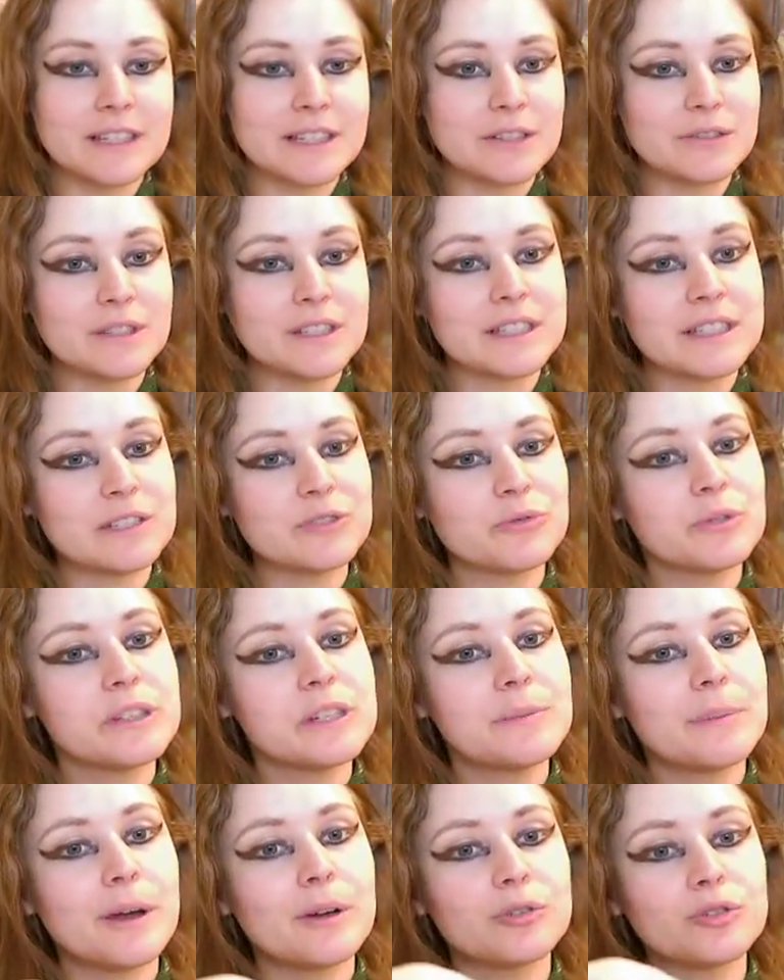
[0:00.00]
So this is really
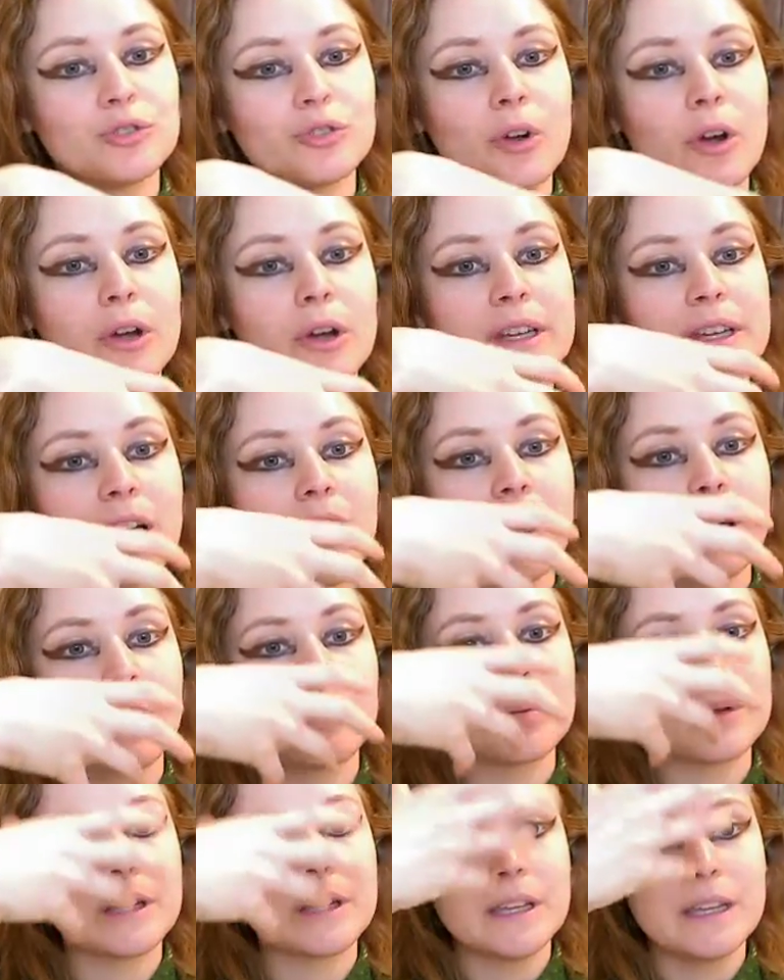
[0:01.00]
about drawing up